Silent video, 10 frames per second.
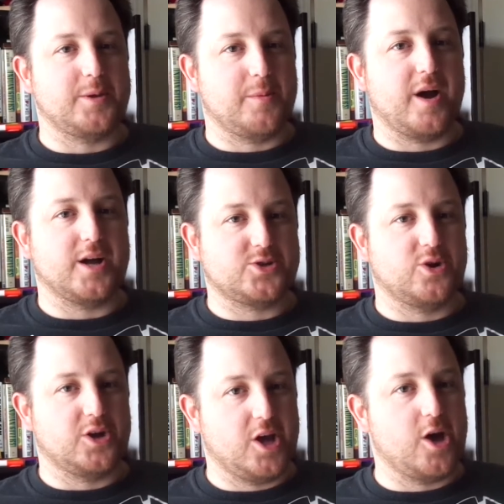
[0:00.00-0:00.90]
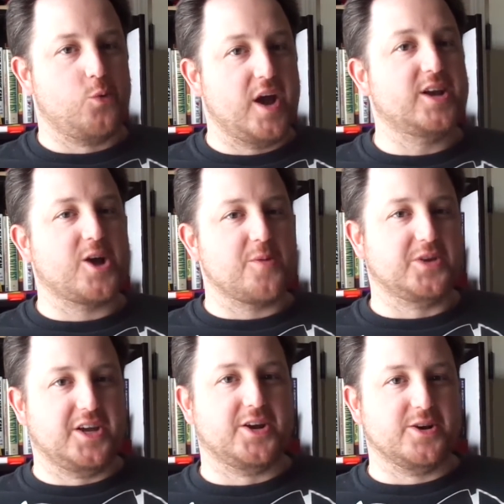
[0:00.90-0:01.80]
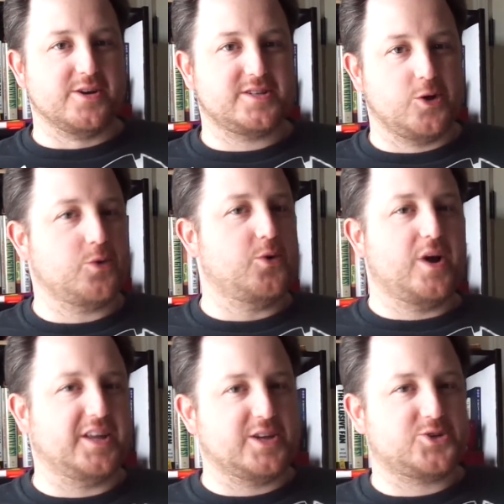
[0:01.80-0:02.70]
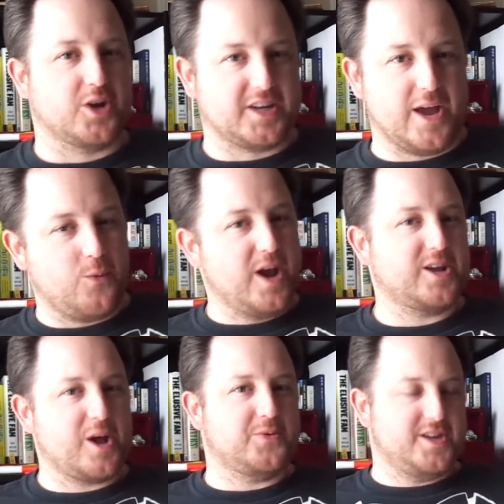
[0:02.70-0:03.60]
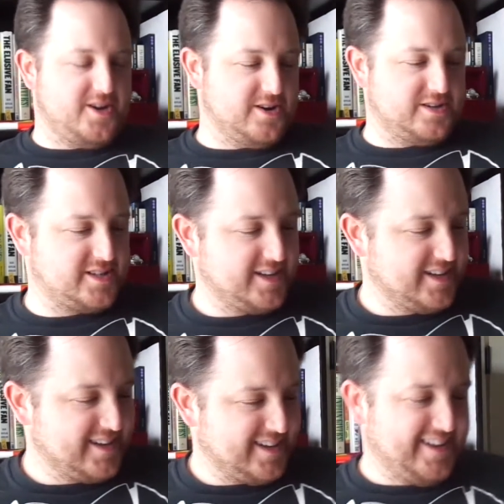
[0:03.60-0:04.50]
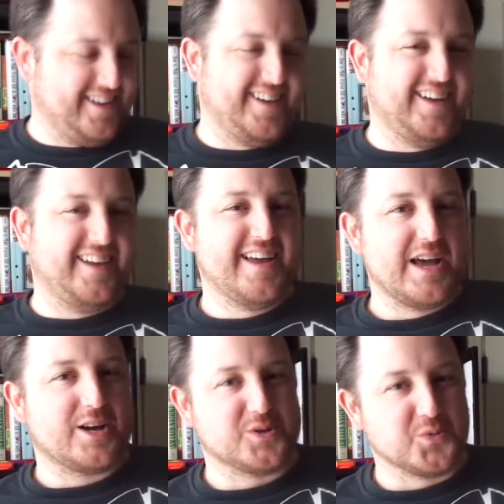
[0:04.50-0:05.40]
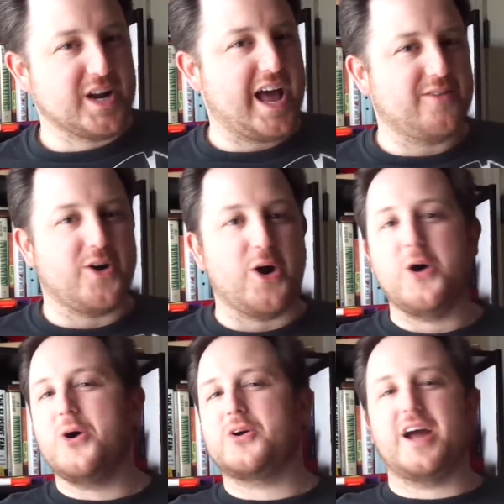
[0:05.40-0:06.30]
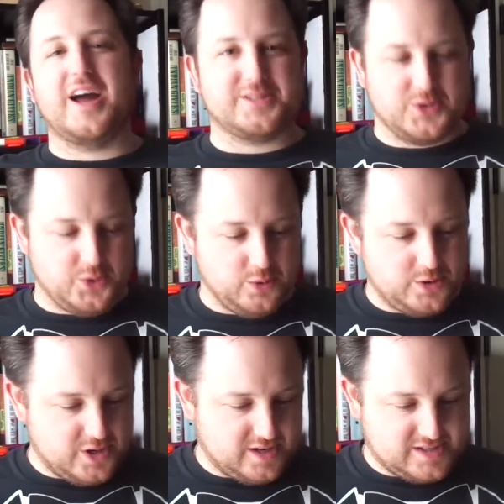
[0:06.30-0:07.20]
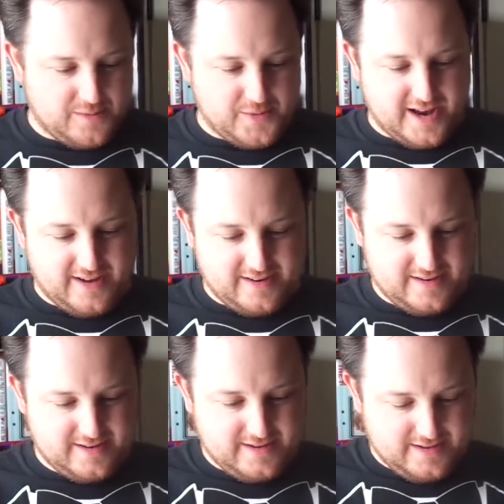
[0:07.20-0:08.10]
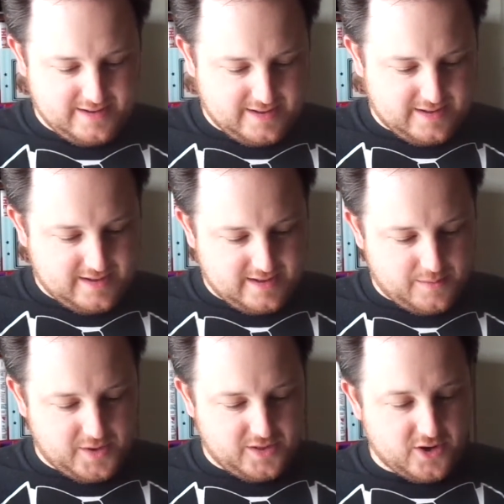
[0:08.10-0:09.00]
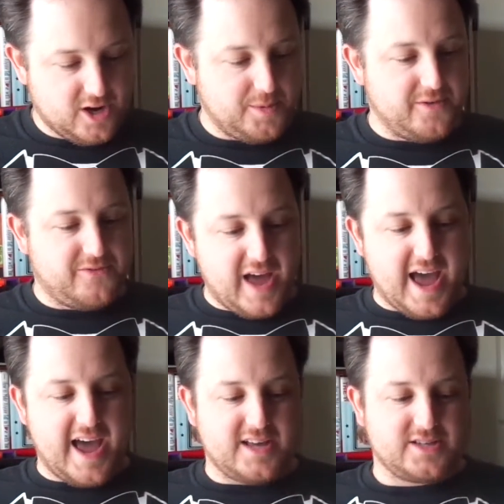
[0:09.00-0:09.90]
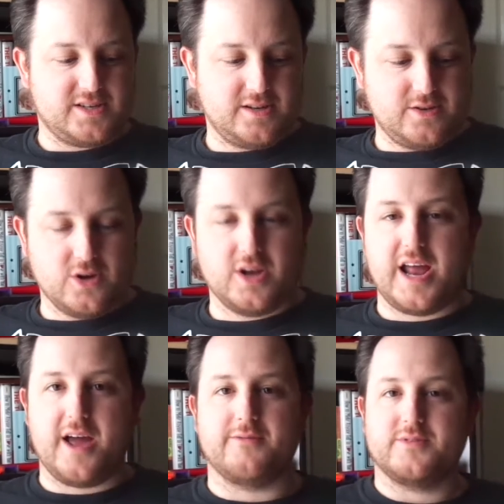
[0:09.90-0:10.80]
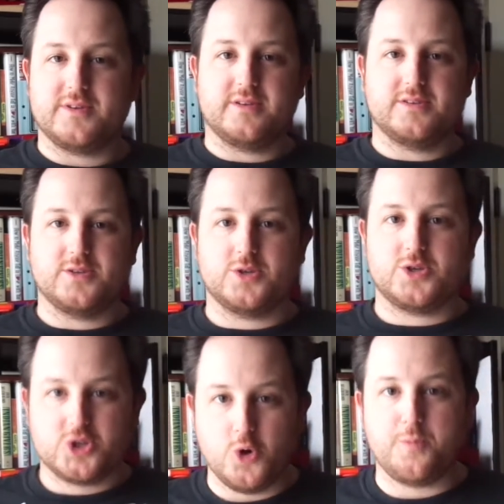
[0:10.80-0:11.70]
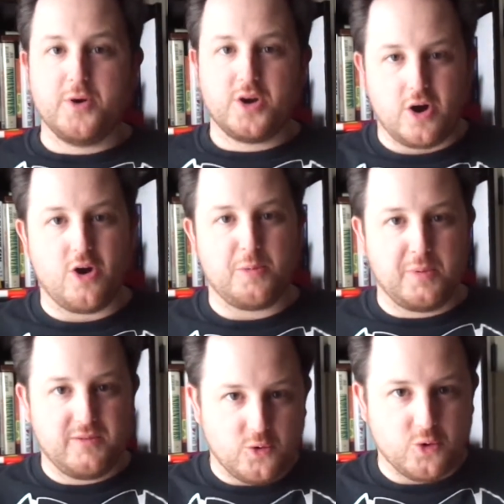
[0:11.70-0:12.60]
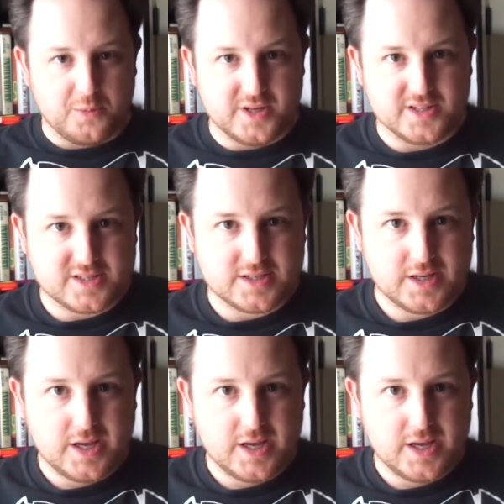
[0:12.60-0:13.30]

to buy a truck. You ought to wait a couple years. Don't go out and get a truck yet. Wait a couple years. Because we're going to have all kinds of cool trucks coming out. I mean, they're going to be fast. They're going to have supercar performance.